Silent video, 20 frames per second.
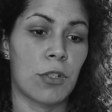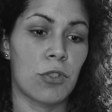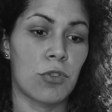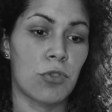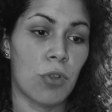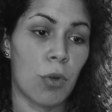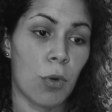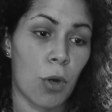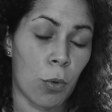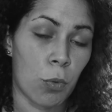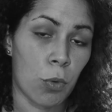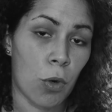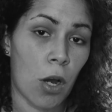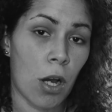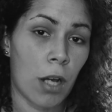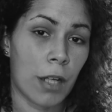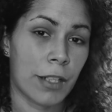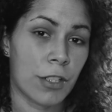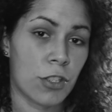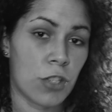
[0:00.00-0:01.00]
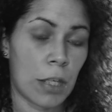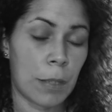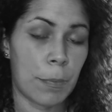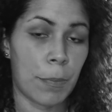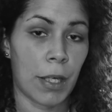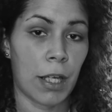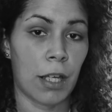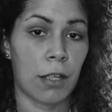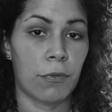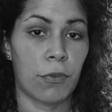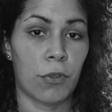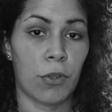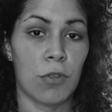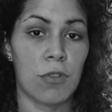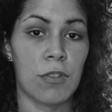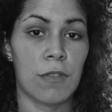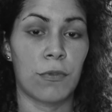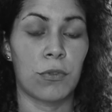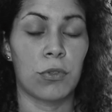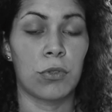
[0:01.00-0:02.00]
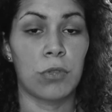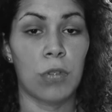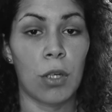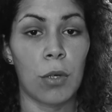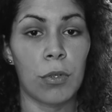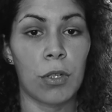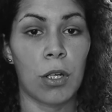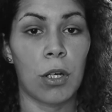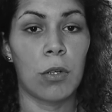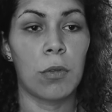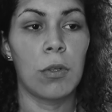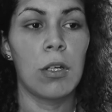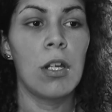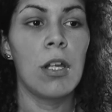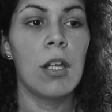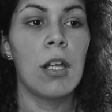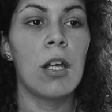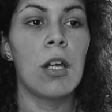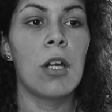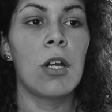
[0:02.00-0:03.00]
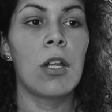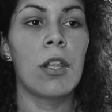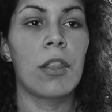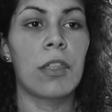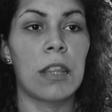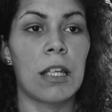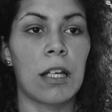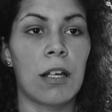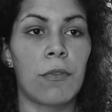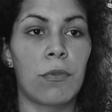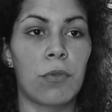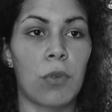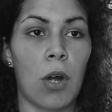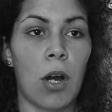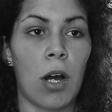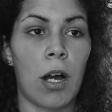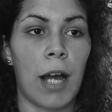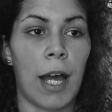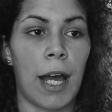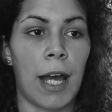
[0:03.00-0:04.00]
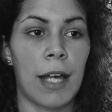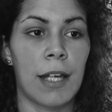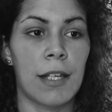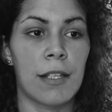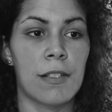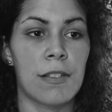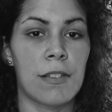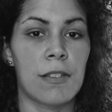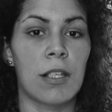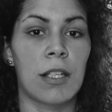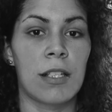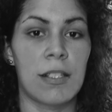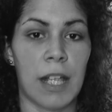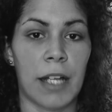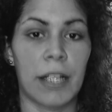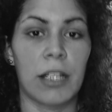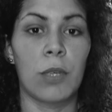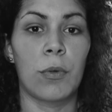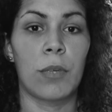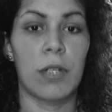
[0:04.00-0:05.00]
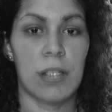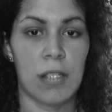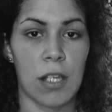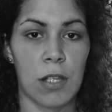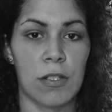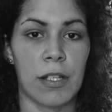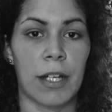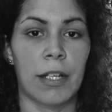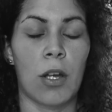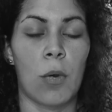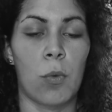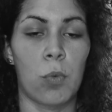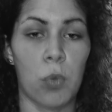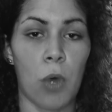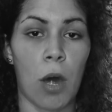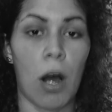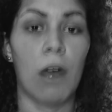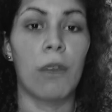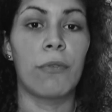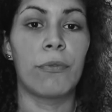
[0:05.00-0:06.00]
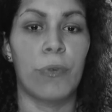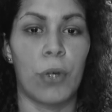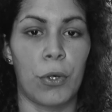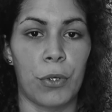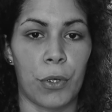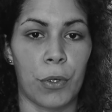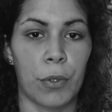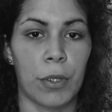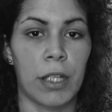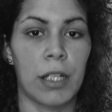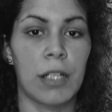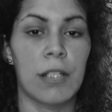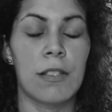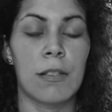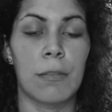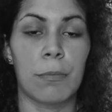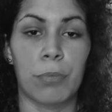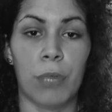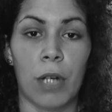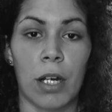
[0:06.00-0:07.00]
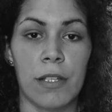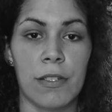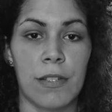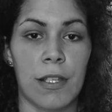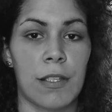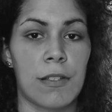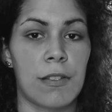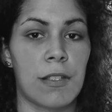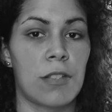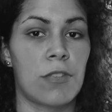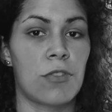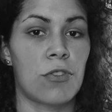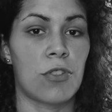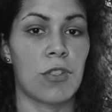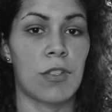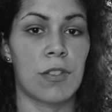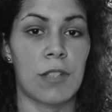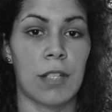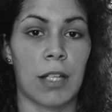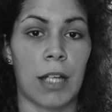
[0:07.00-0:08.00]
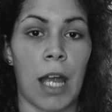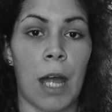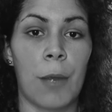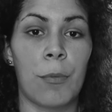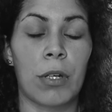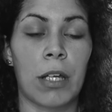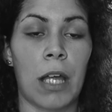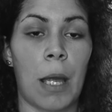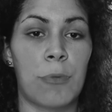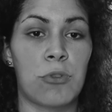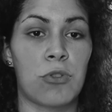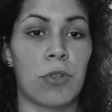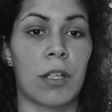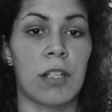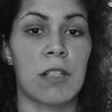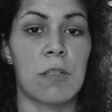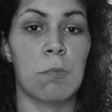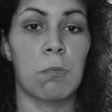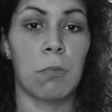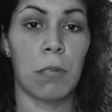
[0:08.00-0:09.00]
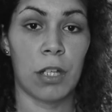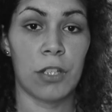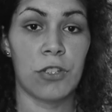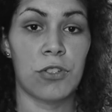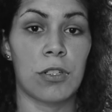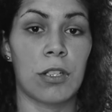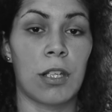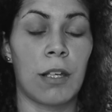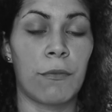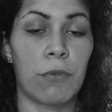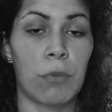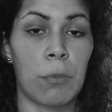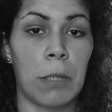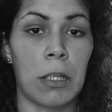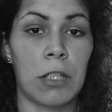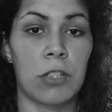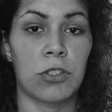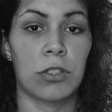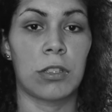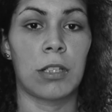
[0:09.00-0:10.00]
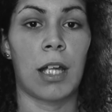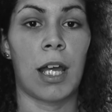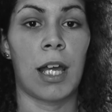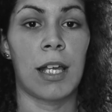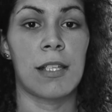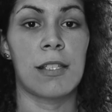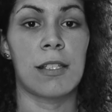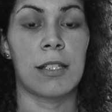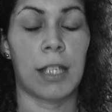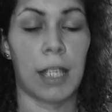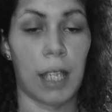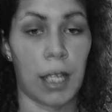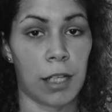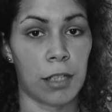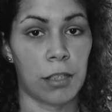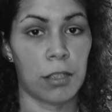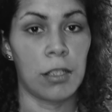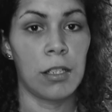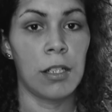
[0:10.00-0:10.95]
a RAW and a JPEG, for those of you who don't know, think of RAW as exactly what it sounds like, a raw photo. It isn't processed, it's just the camera capturing as much information as it can.